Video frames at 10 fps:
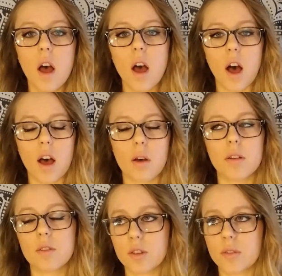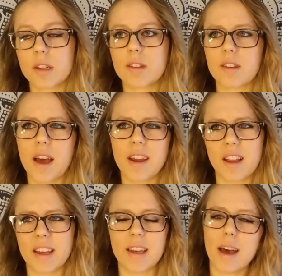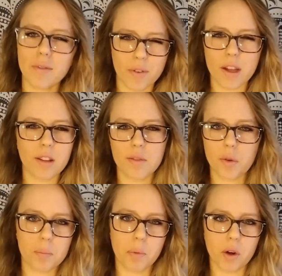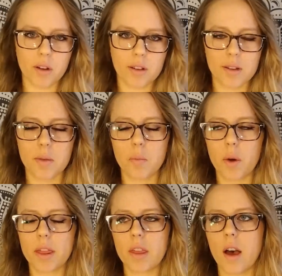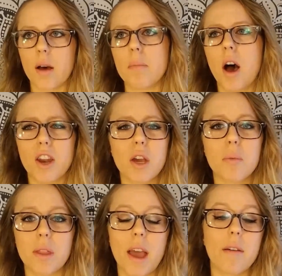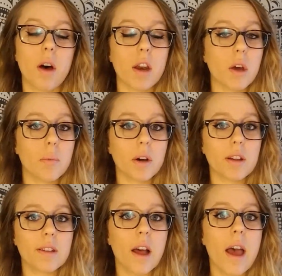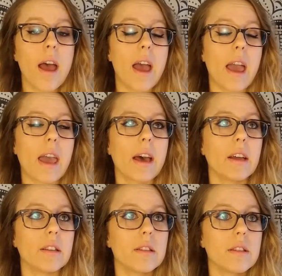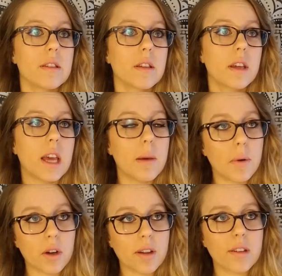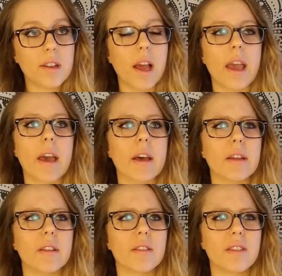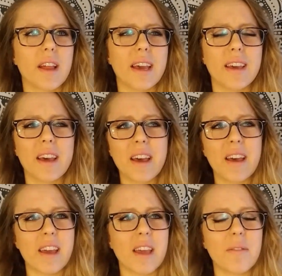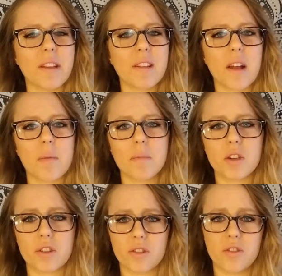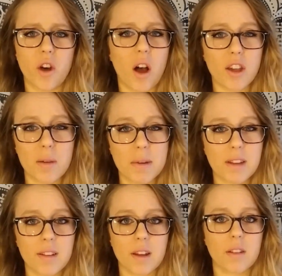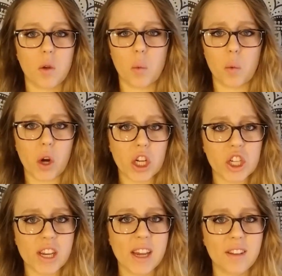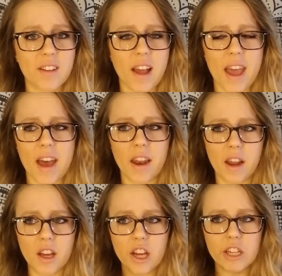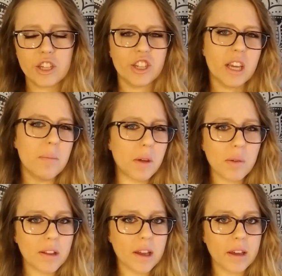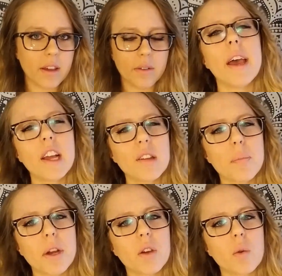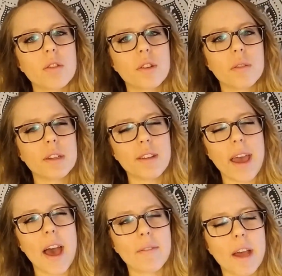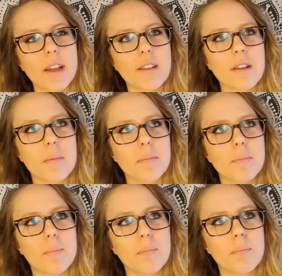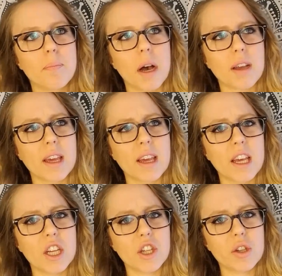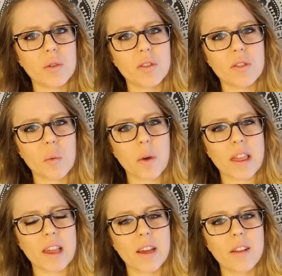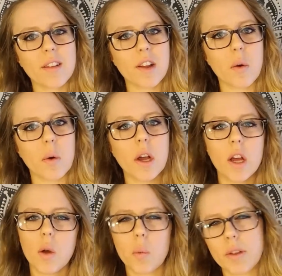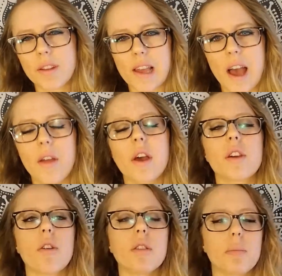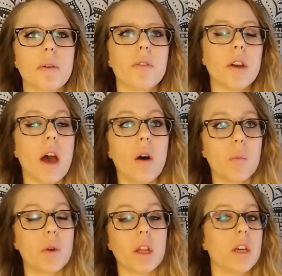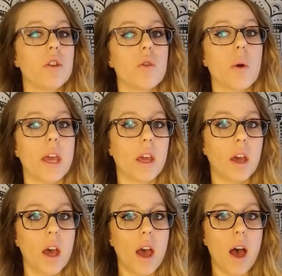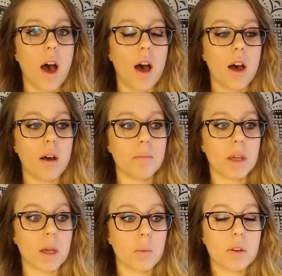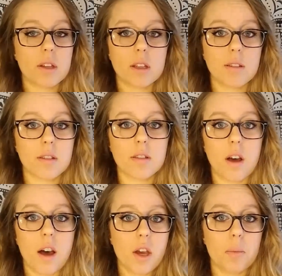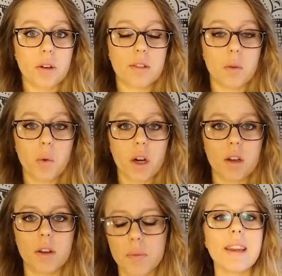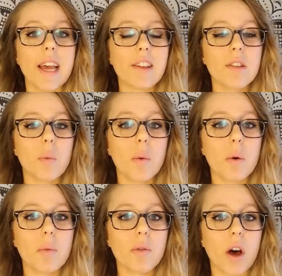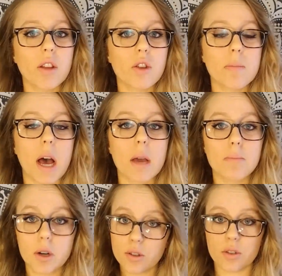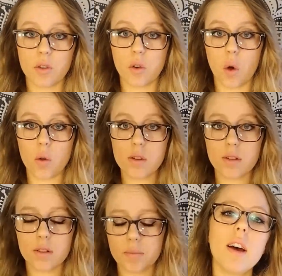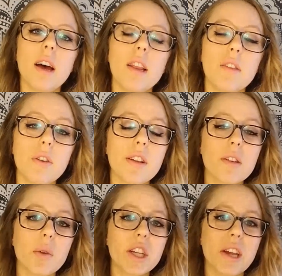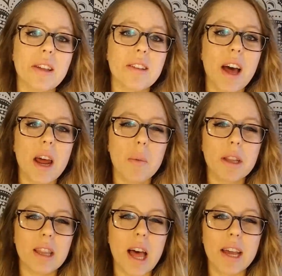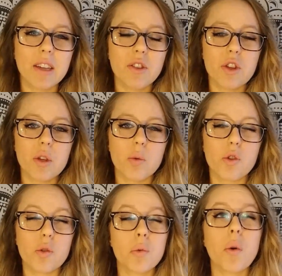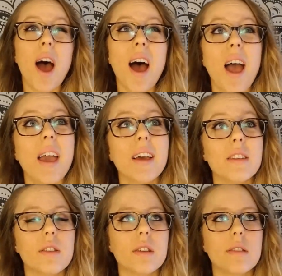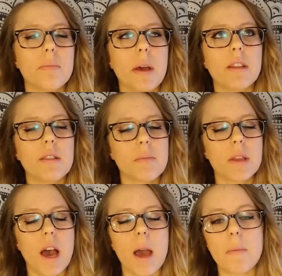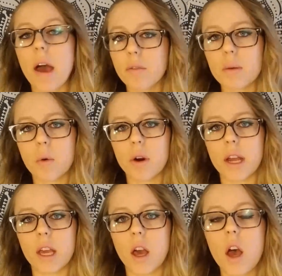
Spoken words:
a service kind of like Netflix for books with audio. They have audiobooks and ebooks and like even some just documents, like little worksheets and sheet music. It's a pretty cool service. I have had some buggy issues with it, so we'll see how that goes. But for now, I'm really enjoying being able to listen to audiobooks at work. Next, we will move on to my personal goals. The first of which is that I would like to try to spend some time every morning